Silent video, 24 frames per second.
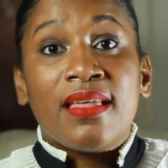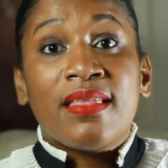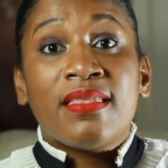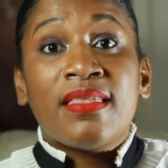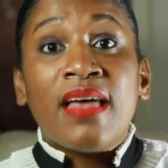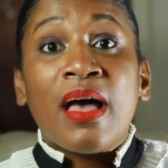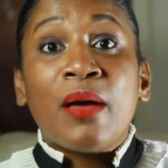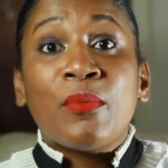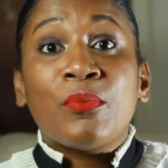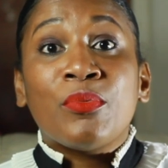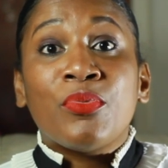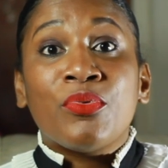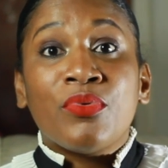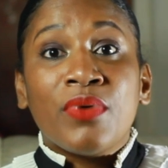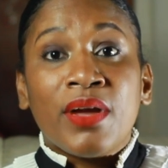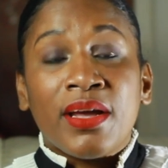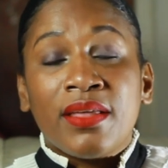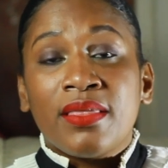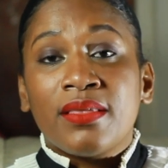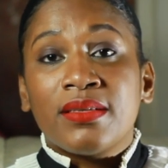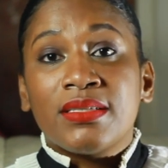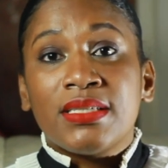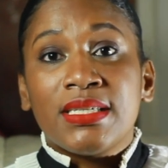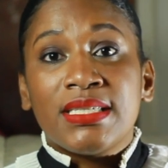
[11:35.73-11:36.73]
that
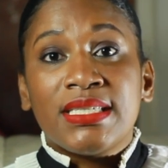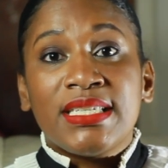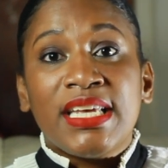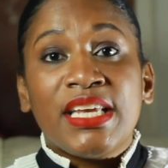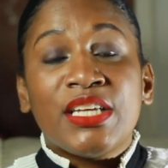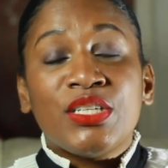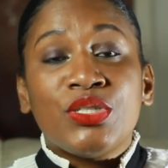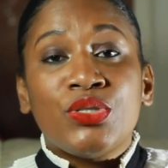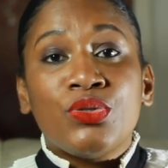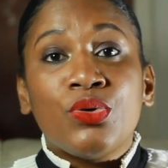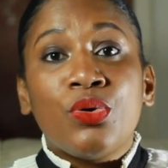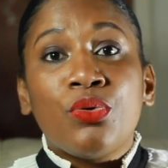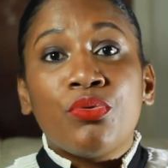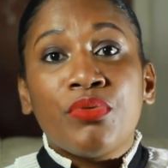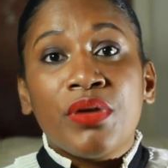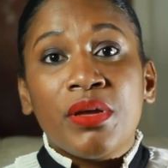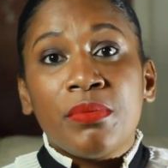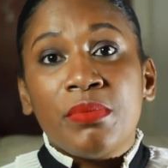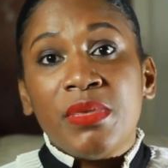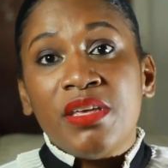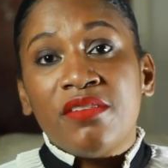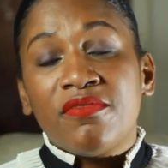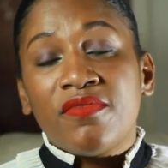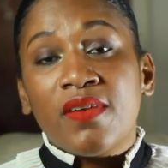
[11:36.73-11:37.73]
breath to say do re
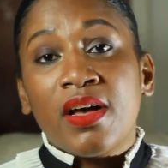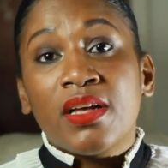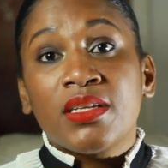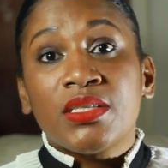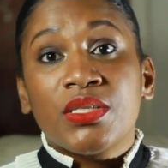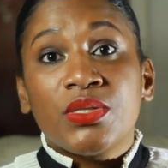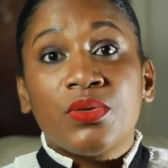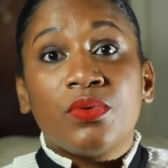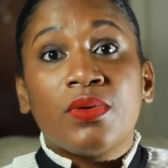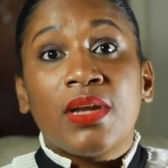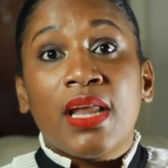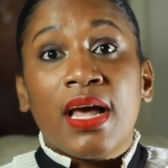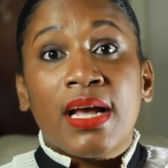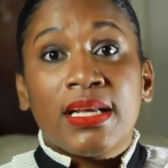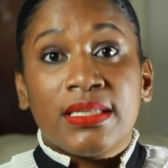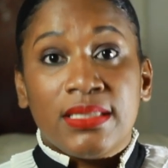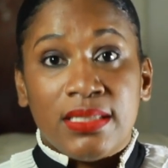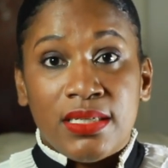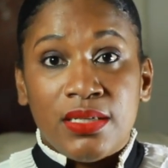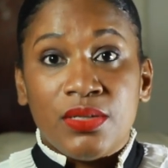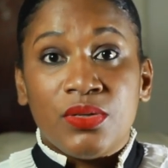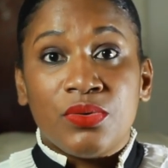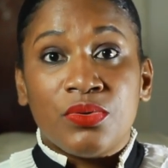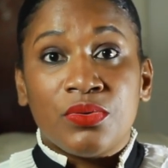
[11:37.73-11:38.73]
mi fa sol la
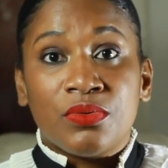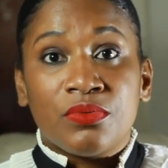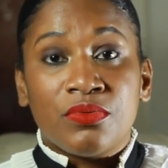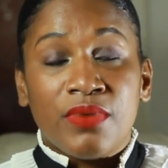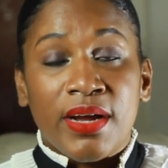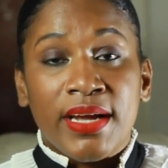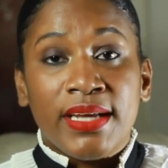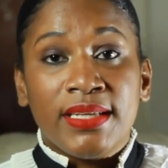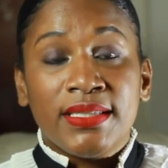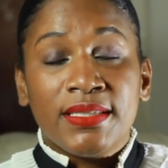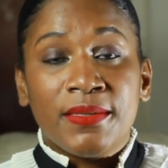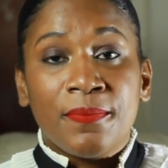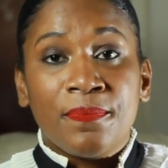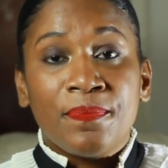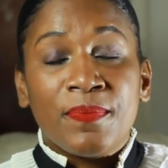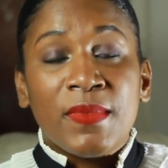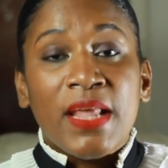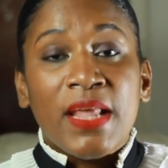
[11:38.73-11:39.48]
ti do right